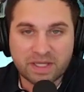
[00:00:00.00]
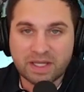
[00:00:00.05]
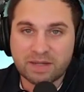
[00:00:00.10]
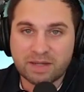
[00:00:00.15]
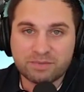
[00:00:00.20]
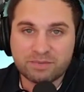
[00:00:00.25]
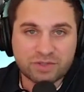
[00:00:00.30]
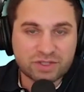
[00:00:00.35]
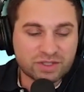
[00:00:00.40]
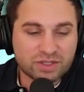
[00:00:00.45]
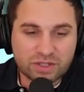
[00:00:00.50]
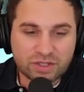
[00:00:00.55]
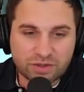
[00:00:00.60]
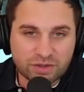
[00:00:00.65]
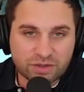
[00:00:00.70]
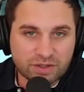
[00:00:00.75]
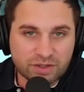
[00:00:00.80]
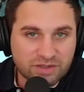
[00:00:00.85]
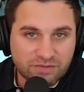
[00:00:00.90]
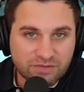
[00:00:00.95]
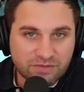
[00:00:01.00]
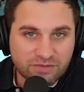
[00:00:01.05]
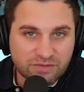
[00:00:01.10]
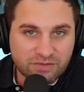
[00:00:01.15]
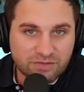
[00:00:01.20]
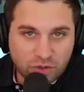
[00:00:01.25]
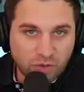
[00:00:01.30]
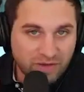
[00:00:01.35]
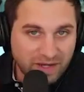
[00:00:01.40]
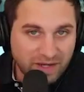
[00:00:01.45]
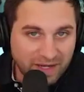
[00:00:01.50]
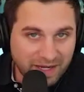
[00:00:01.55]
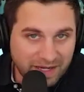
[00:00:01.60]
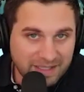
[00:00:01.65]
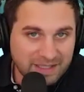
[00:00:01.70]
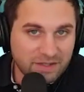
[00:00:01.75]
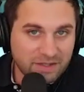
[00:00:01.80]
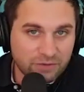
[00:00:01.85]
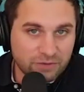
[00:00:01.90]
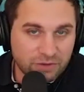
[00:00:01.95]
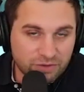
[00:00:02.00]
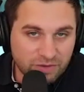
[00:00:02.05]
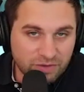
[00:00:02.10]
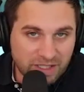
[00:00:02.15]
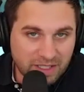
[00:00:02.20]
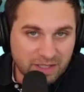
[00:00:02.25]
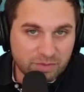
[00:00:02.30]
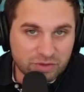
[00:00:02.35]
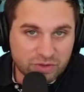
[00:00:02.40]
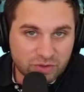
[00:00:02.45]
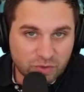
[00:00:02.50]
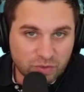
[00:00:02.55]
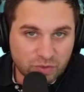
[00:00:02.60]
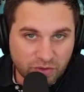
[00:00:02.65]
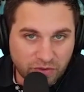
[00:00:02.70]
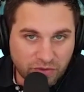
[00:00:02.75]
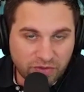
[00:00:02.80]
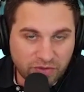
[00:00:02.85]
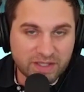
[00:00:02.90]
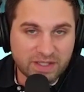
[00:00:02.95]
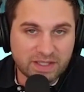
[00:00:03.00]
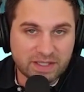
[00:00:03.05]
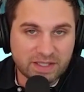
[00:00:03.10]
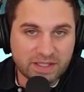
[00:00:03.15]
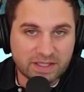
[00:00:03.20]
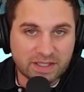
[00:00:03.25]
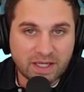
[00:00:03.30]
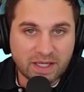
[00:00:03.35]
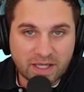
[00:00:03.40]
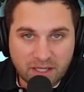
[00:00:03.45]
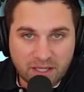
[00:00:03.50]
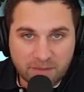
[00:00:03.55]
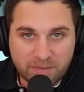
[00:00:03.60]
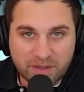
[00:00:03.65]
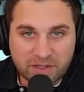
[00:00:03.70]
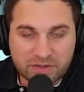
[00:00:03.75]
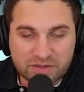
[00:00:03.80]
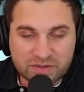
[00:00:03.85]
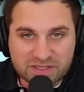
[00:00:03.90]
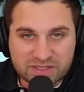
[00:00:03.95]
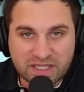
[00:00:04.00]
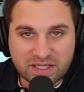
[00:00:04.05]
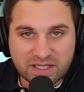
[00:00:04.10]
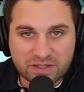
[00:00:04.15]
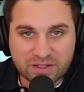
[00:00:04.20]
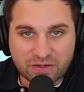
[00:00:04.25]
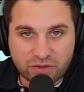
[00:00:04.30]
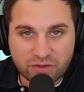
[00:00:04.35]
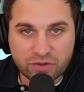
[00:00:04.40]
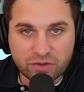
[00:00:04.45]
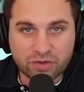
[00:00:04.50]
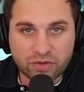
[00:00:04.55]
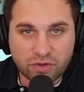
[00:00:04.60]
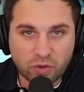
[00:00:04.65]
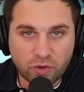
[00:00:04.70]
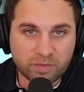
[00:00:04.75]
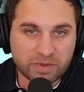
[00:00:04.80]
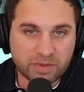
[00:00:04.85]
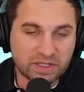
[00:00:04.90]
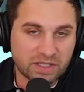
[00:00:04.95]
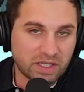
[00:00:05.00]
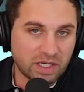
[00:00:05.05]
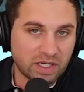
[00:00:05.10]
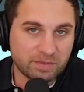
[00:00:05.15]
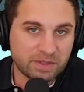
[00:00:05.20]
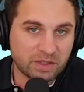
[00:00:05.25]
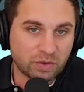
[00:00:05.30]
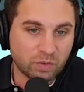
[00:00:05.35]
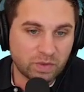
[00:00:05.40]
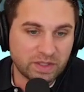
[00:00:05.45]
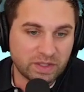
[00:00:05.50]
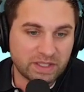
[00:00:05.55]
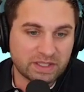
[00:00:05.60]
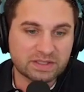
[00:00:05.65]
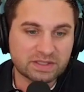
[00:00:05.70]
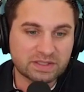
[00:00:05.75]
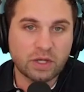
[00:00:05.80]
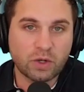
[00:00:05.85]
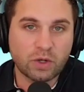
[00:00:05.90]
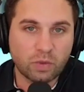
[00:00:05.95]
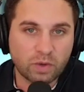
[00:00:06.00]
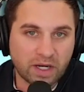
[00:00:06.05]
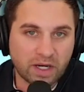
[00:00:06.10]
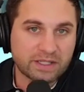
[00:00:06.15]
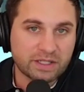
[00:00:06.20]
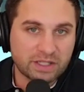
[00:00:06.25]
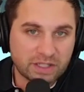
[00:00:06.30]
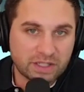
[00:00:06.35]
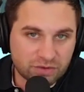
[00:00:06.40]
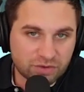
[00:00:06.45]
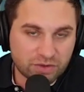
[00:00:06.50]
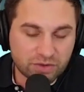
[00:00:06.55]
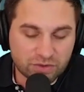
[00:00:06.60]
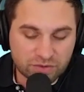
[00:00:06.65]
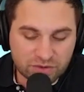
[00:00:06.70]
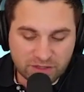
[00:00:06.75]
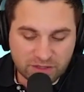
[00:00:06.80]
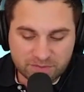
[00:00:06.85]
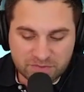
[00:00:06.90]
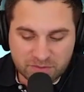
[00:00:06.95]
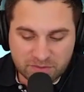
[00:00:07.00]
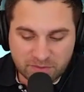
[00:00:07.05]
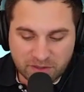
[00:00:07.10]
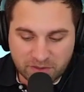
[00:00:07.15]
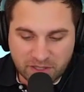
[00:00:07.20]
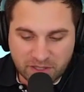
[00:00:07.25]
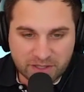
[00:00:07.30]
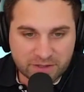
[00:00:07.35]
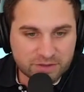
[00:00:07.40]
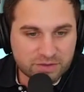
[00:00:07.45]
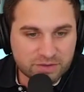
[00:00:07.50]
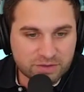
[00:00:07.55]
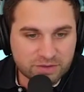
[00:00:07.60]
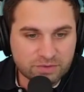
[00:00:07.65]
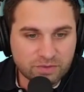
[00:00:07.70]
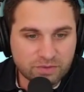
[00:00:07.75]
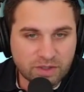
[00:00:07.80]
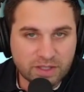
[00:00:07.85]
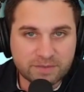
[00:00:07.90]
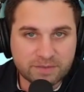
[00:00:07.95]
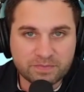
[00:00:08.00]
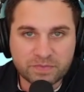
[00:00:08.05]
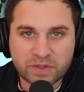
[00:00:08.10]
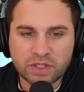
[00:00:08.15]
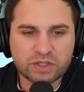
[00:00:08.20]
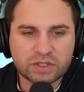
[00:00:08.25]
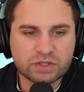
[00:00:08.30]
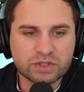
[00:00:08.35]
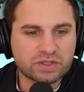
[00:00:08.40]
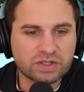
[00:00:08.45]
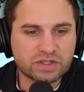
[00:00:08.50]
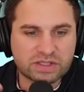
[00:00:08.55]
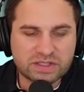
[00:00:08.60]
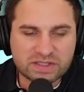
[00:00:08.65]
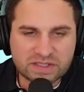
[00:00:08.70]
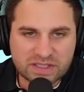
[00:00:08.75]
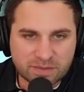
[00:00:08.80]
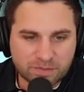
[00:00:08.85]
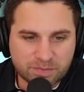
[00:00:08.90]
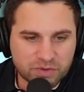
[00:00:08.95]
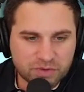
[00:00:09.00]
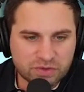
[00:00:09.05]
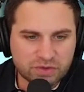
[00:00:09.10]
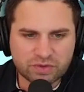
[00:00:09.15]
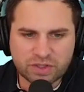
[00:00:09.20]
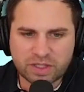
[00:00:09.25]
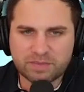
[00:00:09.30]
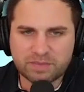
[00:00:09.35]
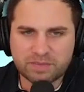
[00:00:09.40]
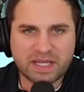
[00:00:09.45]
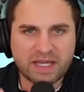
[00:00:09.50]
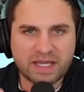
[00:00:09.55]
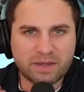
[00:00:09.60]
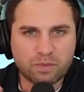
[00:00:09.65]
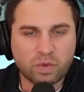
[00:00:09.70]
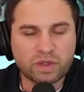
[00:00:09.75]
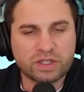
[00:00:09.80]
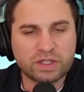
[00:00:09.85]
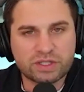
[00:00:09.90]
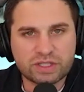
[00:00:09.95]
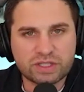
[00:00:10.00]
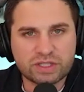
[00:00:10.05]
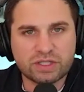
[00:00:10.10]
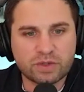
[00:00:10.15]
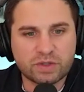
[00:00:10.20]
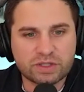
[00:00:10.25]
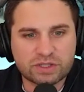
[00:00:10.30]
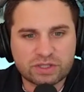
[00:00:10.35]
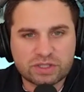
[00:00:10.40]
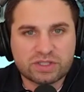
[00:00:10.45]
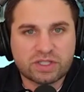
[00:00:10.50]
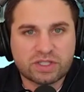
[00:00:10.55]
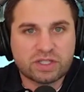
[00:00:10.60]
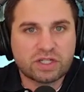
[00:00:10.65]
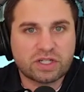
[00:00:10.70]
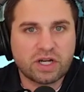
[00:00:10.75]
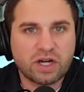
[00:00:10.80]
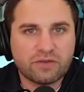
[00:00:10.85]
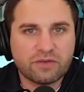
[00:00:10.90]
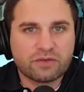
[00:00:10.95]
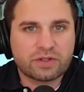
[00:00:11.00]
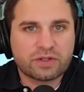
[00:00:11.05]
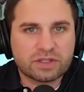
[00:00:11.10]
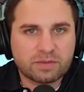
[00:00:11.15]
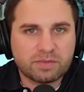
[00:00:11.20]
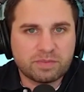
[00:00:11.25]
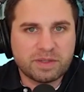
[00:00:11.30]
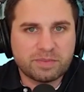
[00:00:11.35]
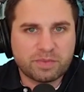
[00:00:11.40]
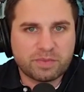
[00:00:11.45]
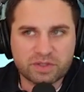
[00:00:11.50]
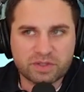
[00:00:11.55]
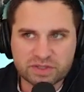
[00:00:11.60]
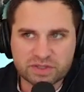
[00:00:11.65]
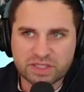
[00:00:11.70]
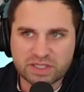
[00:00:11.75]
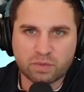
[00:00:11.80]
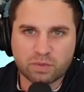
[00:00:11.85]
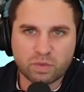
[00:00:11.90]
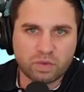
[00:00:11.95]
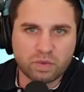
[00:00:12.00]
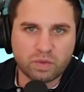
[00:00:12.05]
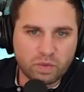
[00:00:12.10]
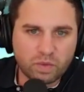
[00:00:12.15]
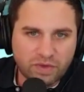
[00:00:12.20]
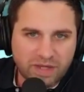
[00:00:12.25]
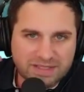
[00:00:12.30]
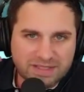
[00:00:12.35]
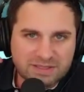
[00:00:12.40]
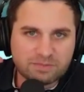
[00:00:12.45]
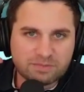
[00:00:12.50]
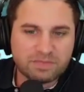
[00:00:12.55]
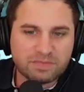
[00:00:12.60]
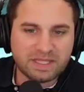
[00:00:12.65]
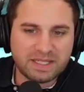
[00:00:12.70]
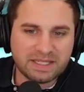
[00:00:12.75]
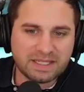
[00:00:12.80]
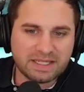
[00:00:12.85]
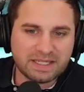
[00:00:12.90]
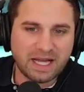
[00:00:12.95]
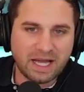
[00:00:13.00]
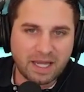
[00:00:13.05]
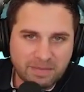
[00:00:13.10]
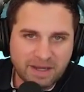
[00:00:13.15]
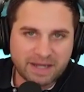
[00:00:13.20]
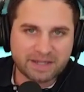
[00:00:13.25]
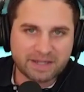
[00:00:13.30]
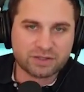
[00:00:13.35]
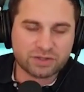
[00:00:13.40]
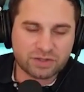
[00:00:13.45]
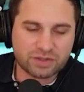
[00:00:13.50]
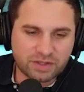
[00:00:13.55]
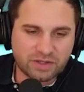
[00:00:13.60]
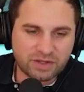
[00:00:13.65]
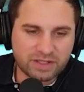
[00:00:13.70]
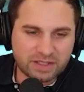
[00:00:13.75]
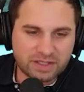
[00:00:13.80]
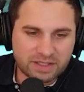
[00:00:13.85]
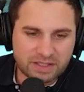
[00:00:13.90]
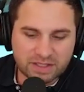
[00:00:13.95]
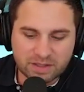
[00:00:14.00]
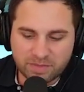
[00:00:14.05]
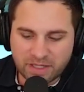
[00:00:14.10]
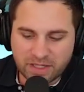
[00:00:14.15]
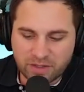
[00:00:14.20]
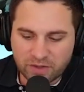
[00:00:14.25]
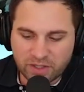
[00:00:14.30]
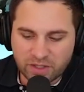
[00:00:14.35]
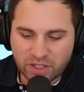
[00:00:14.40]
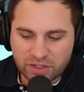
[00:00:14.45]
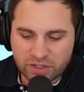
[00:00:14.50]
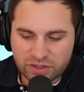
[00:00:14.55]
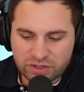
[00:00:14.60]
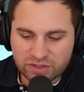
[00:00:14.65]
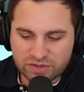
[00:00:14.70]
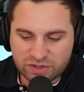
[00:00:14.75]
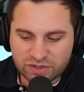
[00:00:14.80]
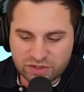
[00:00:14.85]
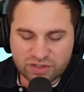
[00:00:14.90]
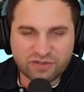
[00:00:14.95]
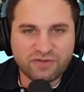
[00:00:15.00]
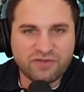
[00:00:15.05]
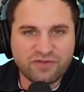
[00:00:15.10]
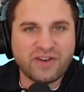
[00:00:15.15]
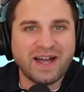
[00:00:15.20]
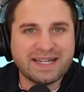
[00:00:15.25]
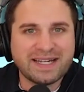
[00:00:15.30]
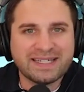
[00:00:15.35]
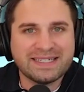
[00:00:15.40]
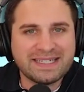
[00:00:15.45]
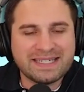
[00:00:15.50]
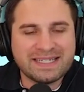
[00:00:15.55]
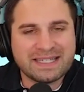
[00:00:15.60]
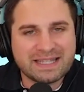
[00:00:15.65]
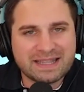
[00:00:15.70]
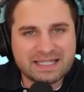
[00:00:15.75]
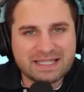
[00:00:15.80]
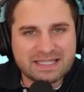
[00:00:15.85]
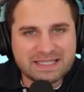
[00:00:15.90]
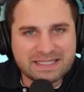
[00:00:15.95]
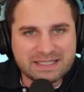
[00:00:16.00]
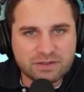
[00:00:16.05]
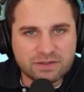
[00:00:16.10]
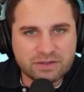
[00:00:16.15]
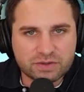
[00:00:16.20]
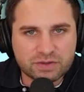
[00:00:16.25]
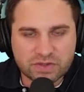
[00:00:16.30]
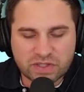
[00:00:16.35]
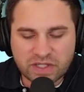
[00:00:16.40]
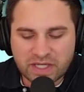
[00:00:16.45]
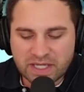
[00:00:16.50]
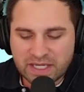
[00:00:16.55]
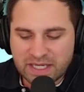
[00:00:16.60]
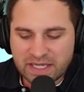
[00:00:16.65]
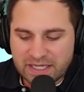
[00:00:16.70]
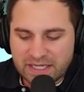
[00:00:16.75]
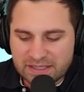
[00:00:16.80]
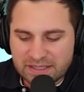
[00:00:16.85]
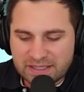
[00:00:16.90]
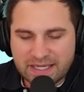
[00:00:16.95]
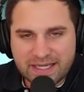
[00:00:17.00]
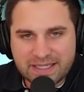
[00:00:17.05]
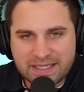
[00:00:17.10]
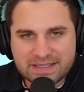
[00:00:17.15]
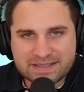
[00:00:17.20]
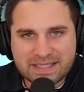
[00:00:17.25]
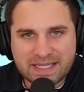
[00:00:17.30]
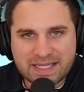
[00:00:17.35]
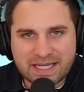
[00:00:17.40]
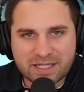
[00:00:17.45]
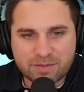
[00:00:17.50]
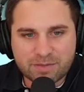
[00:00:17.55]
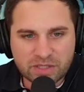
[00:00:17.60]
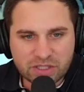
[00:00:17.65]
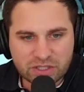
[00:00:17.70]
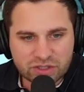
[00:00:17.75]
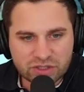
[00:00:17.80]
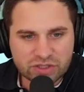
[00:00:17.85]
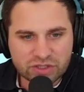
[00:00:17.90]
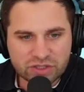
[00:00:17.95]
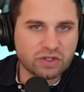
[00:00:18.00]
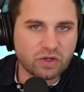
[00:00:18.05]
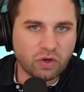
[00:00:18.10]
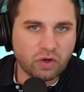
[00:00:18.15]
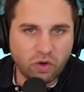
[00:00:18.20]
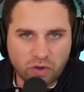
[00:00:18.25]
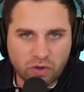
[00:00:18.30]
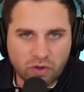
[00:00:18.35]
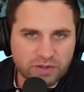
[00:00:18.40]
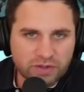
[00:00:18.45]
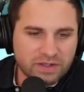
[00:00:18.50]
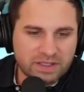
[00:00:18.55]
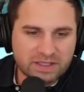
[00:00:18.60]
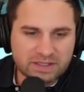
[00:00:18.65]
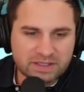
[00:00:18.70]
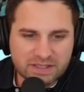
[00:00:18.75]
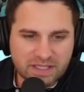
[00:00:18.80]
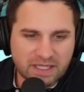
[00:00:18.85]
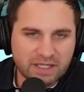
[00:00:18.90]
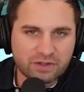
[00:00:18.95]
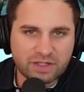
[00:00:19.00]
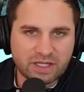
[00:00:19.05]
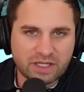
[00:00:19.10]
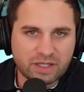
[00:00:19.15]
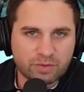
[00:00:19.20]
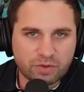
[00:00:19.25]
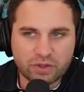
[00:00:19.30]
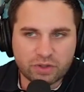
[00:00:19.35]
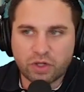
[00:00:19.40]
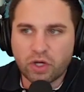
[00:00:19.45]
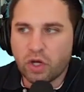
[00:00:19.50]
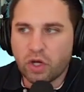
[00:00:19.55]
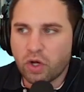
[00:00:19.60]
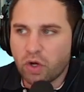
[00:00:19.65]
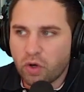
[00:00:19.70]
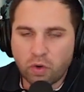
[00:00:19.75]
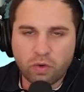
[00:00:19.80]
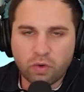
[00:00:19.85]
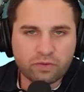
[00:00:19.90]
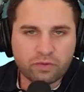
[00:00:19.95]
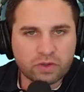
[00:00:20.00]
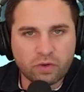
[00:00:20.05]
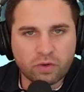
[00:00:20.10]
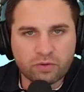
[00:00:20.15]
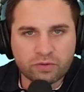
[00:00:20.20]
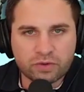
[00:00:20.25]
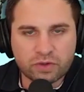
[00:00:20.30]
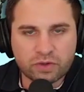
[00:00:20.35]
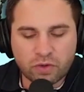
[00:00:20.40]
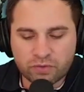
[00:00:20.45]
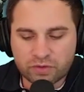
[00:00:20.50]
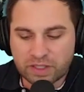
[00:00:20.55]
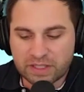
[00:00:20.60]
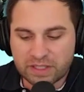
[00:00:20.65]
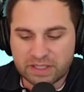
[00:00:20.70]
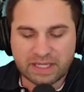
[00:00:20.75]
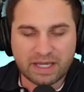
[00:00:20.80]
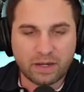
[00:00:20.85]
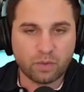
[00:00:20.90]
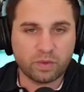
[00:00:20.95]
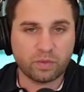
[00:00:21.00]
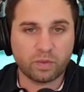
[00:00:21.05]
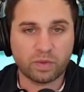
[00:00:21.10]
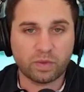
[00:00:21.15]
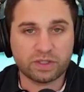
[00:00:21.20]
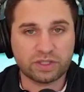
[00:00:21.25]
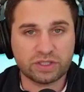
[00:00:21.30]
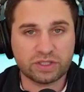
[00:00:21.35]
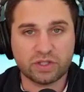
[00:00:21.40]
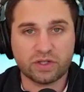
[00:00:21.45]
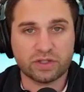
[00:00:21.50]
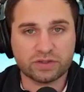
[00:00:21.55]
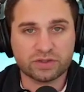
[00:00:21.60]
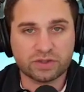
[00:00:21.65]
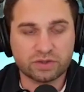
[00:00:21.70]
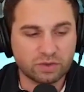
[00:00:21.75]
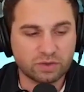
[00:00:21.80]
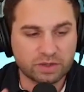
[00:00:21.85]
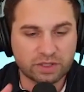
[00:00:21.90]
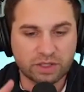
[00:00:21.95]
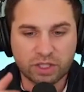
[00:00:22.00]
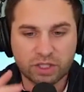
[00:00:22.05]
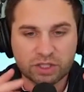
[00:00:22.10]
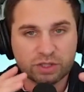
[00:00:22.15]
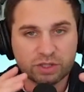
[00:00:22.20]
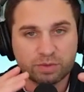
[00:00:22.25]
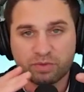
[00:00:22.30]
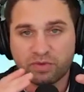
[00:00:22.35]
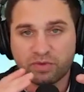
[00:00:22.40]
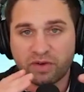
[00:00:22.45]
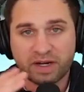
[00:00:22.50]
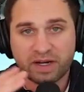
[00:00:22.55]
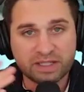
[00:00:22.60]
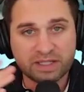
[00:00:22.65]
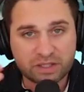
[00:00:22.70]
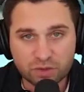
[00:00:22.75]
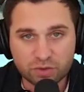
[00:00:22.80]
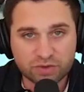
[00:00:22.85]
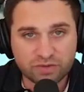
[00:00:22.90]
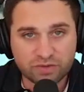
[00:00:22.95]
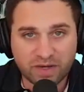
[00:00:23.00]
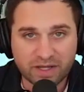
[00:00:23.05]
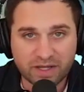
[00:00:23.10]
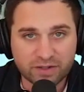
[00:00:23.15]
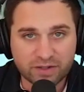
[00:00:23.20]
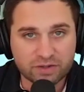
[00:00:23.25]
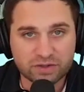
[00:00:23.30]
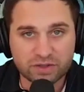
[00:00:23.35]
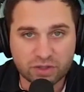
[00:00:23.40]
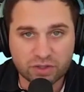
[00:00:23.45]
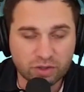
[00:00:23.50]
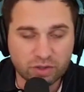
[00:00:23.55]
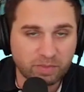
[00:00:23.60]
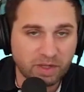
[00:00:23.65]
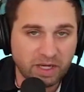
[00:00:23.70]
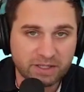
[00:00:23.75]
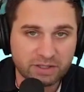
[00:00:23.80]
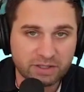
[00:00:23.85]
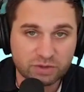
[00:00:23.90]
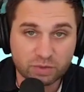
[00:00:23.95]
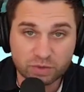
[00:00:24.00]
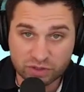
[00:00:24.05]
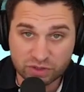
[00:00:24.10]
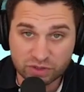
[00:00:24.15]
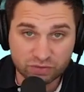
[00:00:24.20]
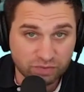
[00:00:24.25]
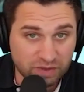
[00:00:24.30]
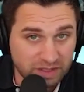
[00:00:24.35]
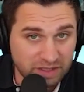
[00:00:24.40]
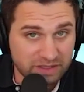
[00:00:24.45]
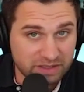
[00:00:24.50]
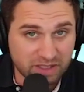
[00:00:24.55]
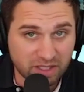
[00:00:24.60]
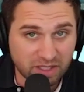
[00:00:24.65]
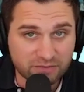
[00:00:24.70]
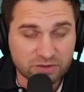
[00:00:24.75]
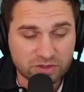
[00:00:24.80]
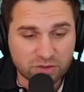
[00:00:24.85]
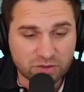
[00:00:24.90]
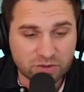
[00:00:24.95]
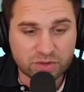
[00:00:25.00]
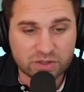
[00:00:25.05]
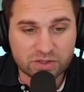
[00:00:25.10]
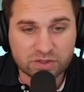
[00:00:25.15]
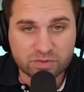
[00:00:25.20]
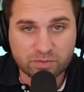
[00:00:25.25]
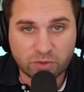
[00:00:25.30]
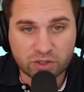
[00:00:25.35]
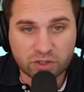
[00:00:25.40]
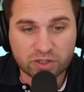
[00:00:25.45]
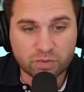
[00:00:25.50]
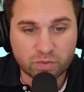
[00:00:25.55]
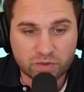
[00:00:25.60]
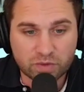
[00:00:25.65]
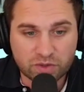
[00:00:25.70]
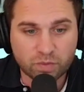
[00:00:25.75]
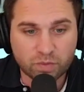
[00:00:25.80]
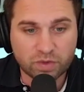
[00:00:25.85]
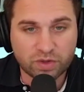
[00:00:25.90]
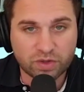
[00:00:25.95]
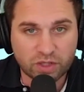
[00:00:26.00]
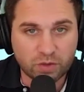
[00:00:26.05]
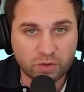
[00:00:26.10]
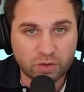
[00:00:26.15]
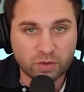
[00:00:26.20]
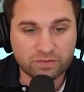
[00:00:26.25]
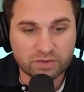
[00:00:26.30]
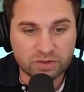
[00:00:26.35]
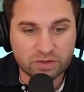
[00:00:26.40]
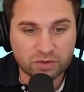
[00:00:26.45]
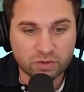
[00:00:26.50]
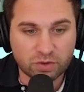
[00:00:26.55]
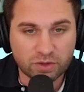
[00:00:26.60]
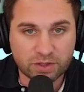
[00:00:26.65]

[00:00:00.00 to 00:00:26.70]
Just curious if you know of any of your neighbors who are thinking about selling their home in the coming weeks where I could introduce them to my buyers, right? Just a simple script. And right. what is she doing? She's uncovering the people that are saying, well, well that's me. I'm actually thinking about, yep. she's, she's finding the needles in the haystack because she's calling the entire neighborhood over and over and over again. Now, what is she also doing? she's providing huge value to her buyers, which is really tough to do in this market with, with right. low inventory.